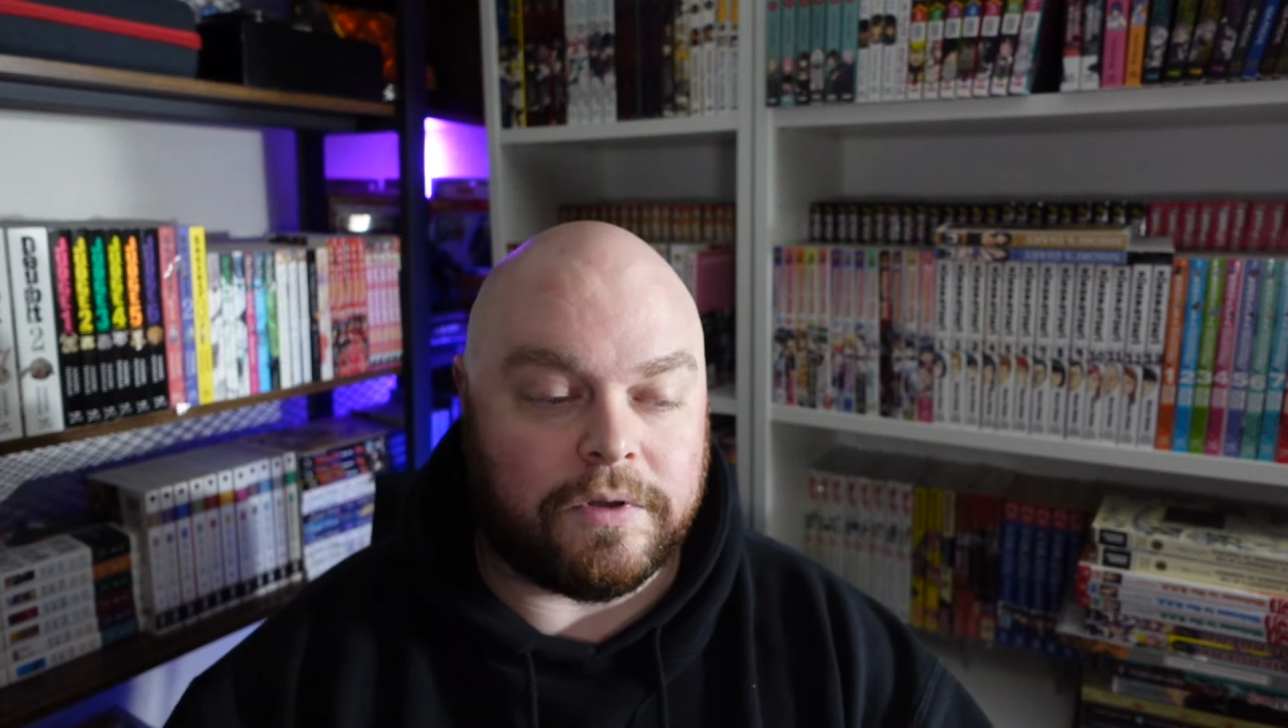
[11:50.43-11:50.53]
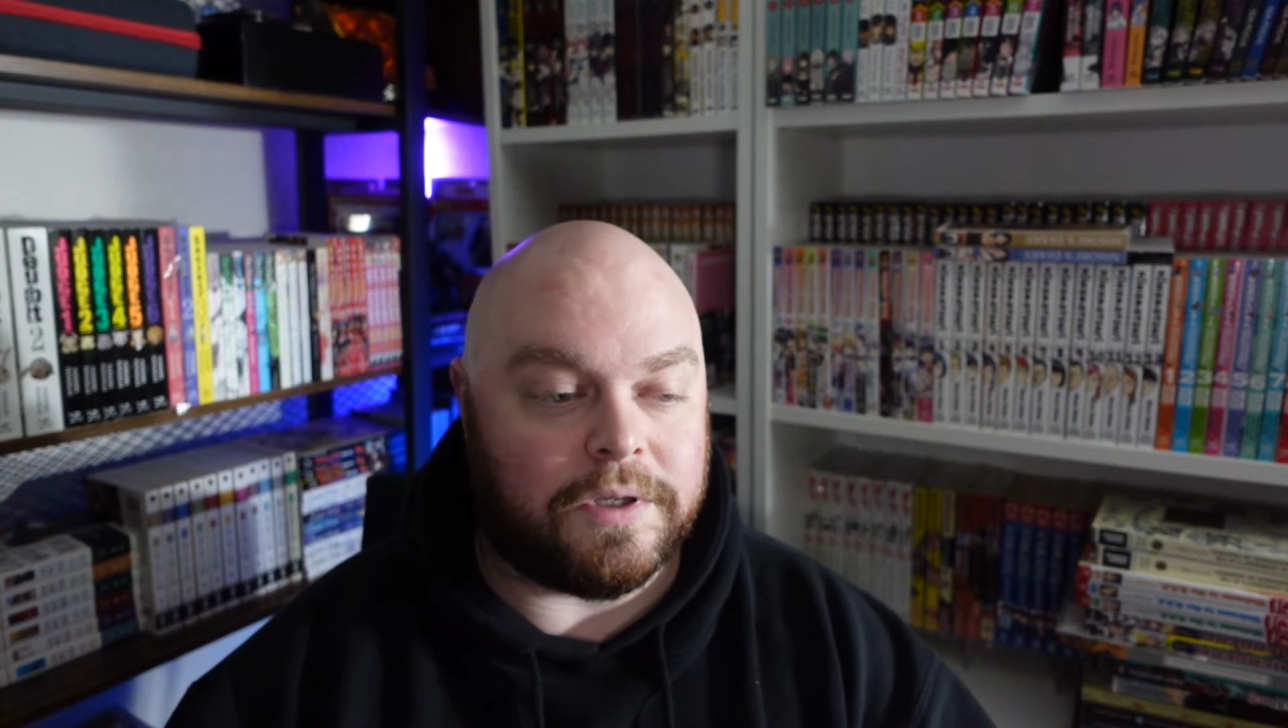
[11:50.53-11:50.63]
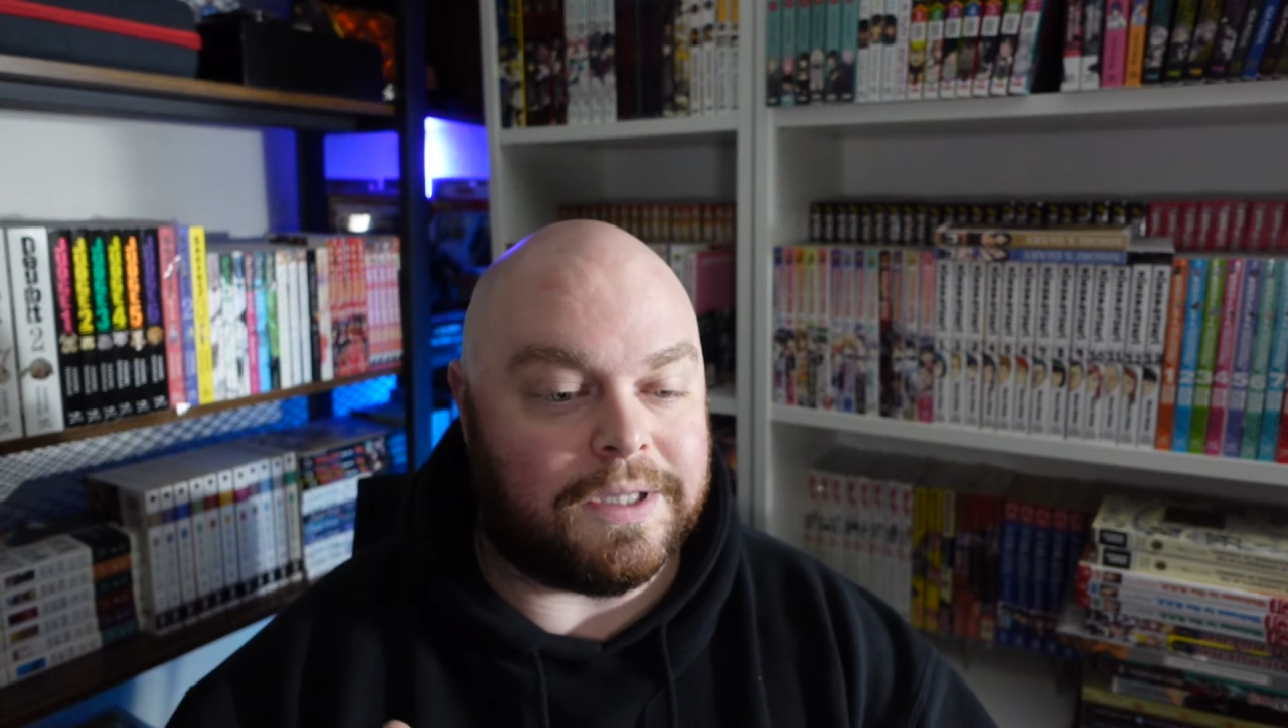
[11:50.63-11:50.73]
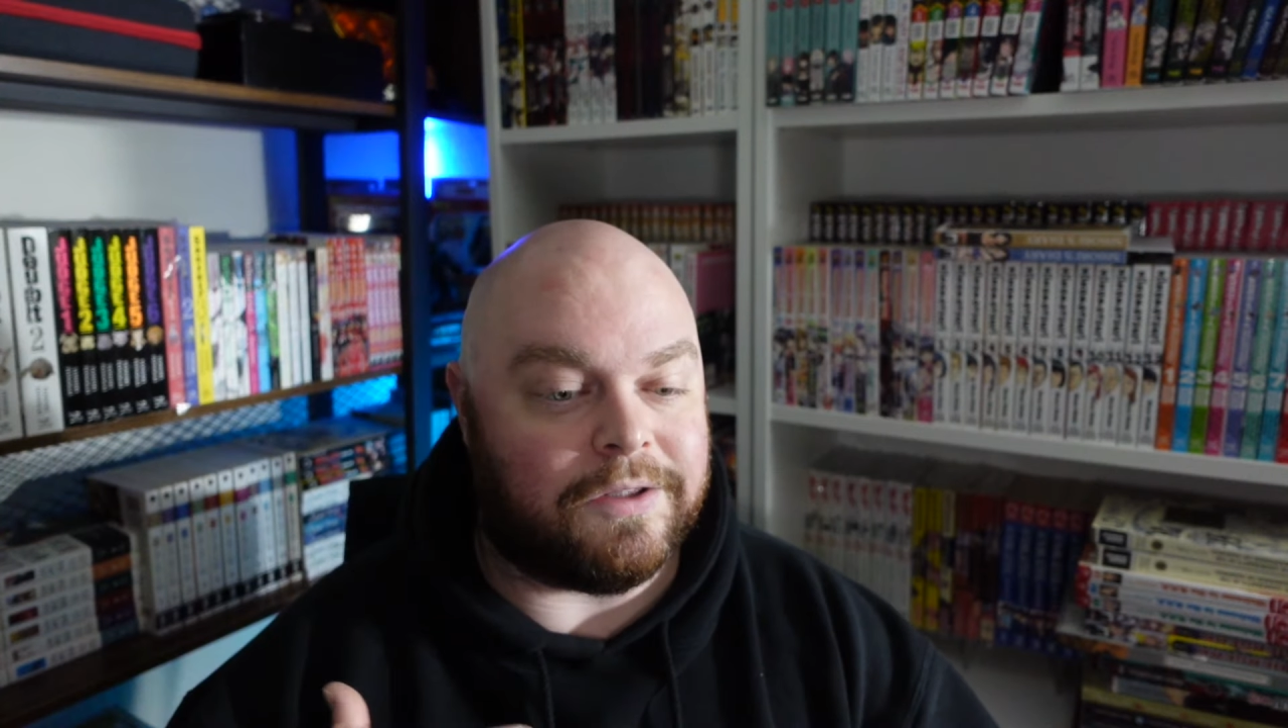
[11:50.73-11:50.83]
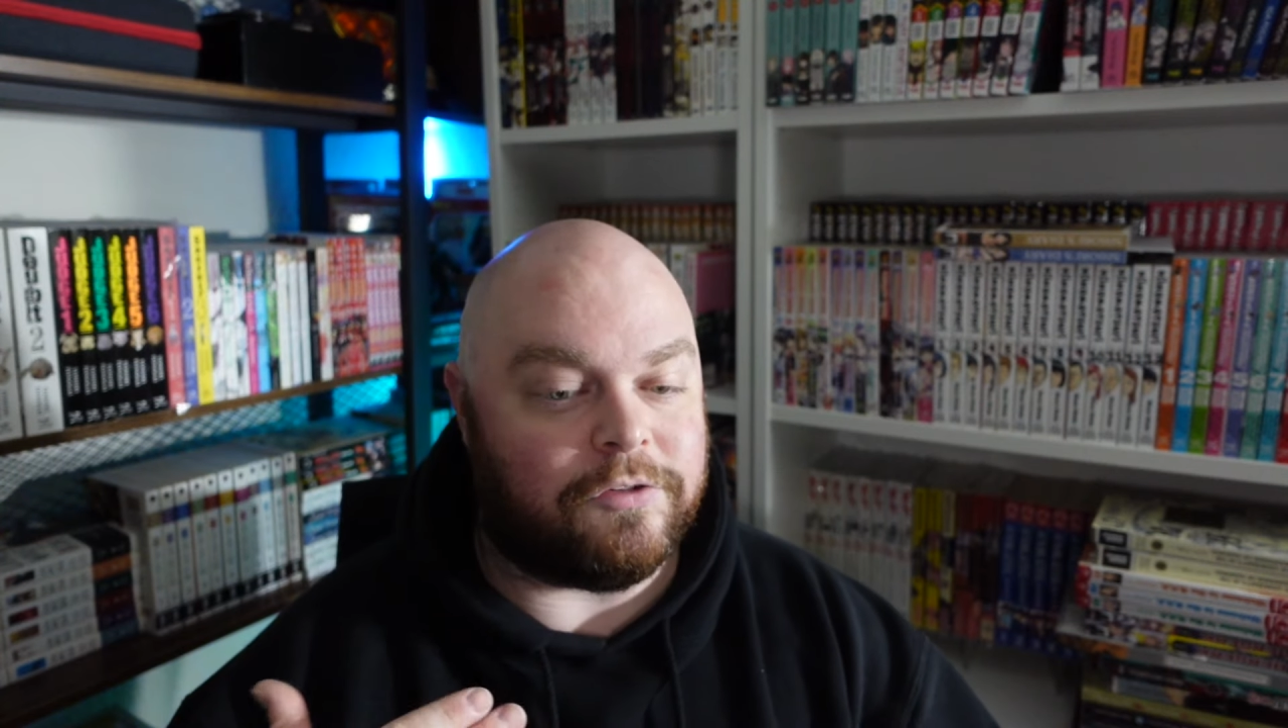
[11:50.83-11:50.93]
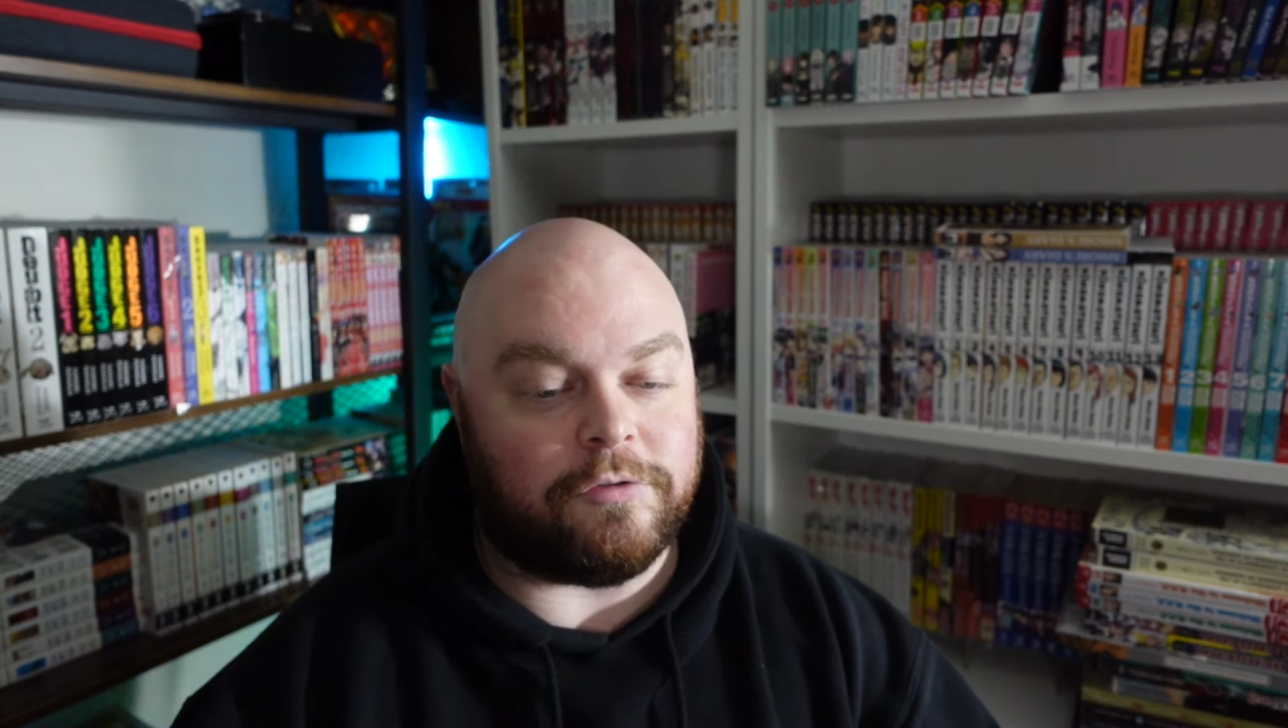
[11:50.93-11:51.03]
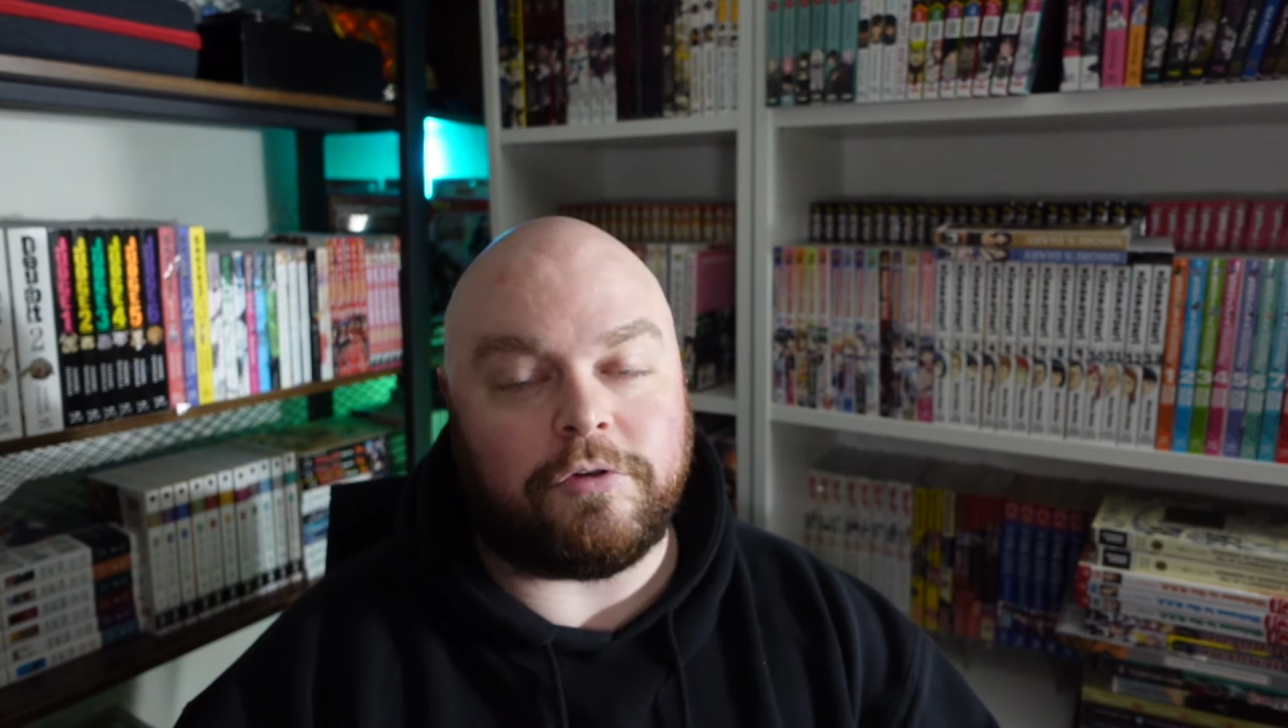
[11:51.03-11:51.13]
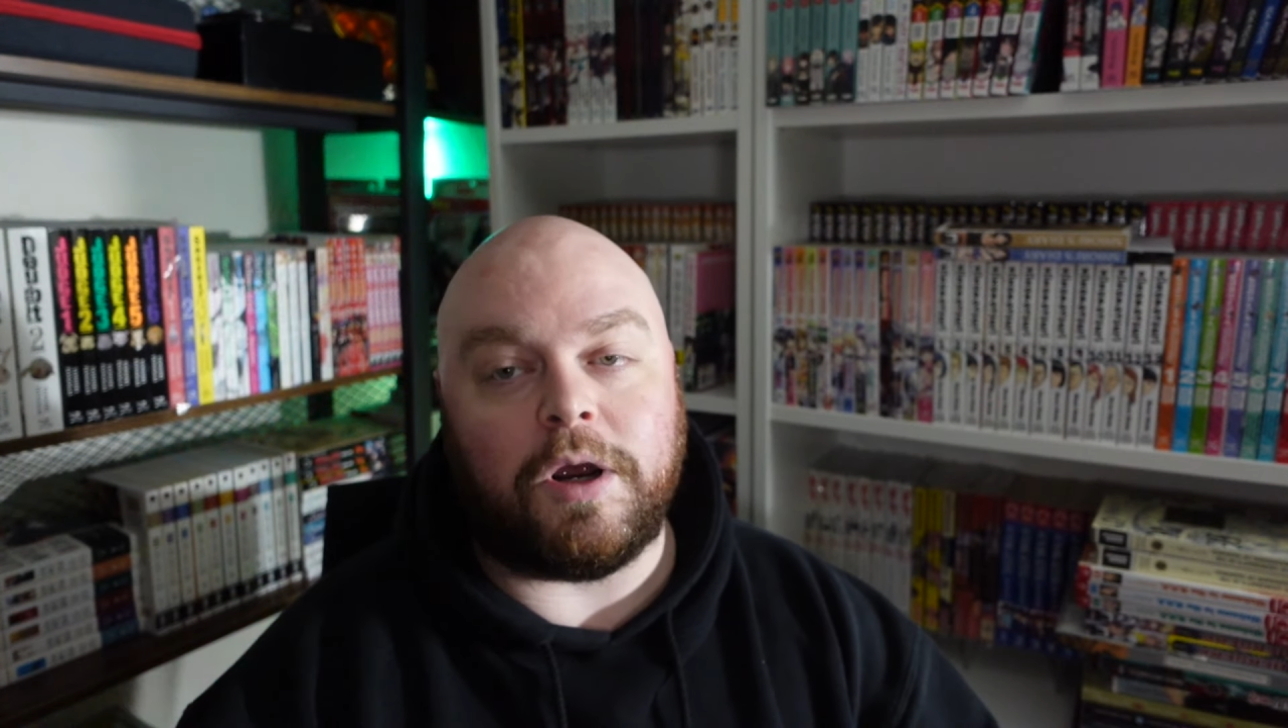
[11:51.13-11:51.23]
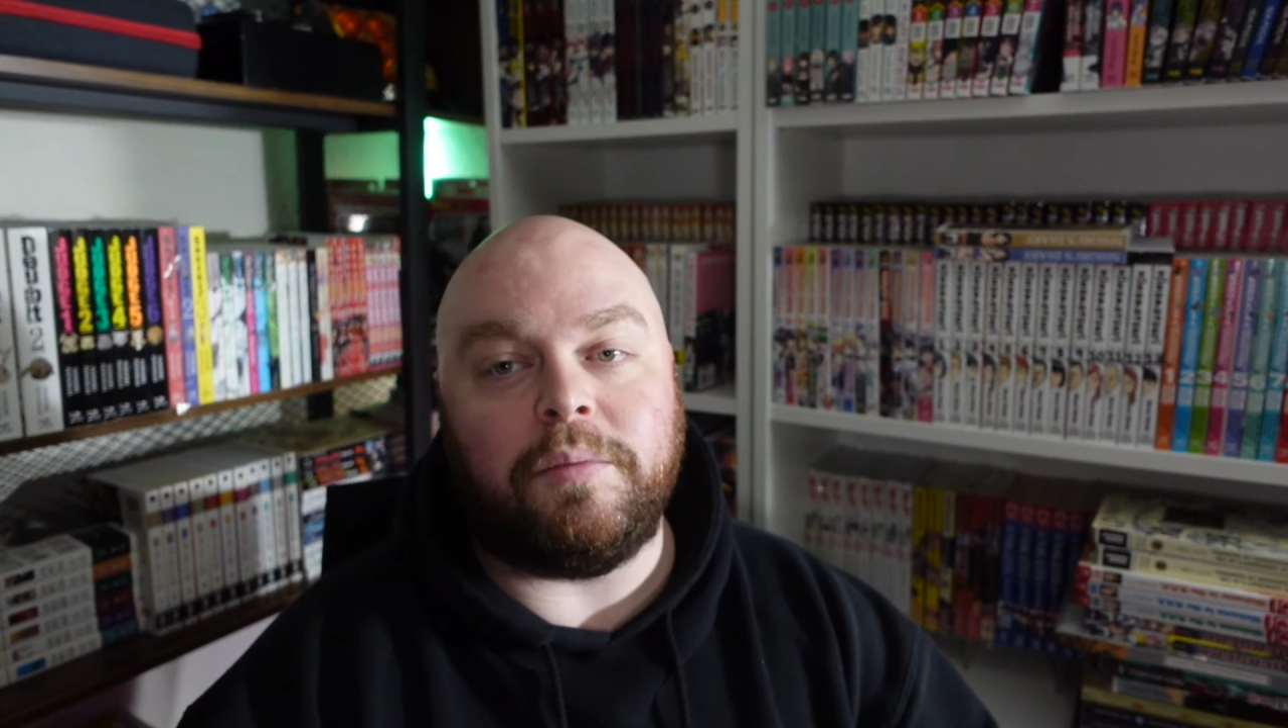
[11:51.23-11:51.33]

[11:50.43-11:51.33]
Hit the subscribe